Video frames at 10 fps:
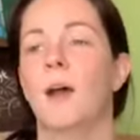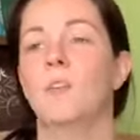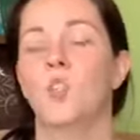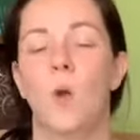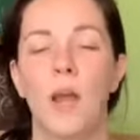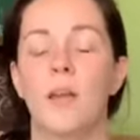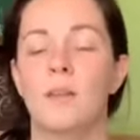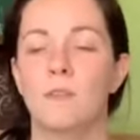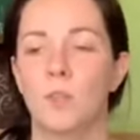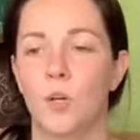So I
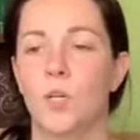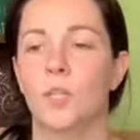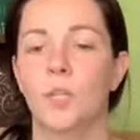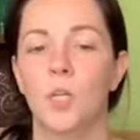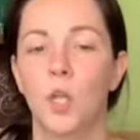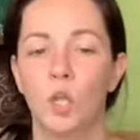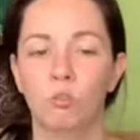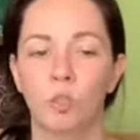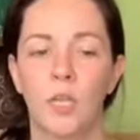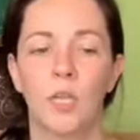started
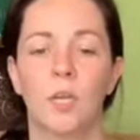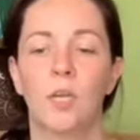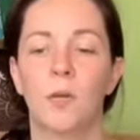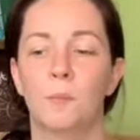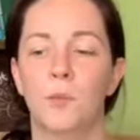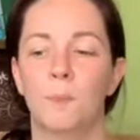looking up